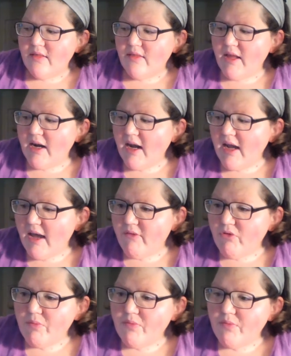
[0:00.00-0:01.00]
They didn't have
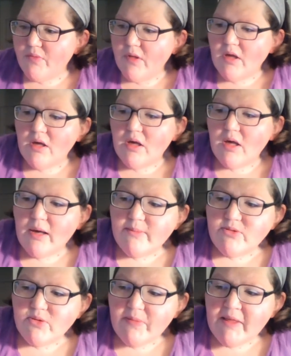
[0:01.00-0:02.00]
them.
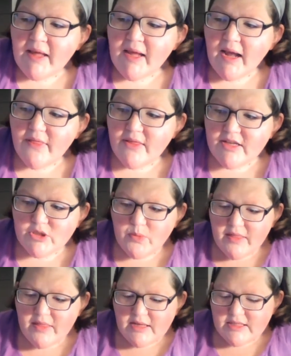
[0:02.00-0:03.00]
But they had this
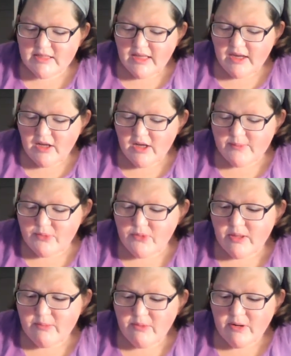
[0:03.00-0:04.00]
one. This is like a
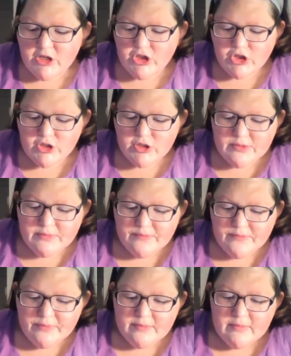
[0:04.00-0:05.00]
kabuki brush.
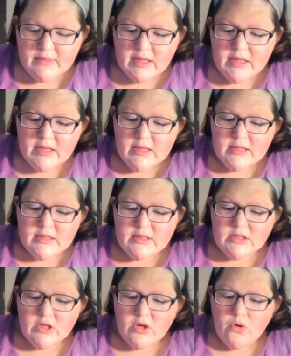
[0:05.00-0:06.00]

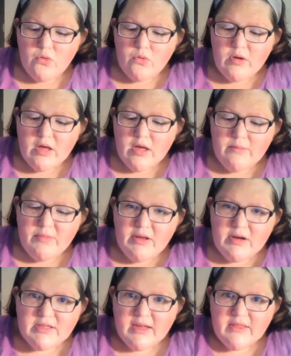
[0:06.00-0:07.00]
So
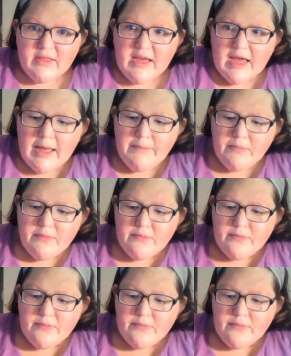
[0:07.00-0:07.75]
there's like the cap.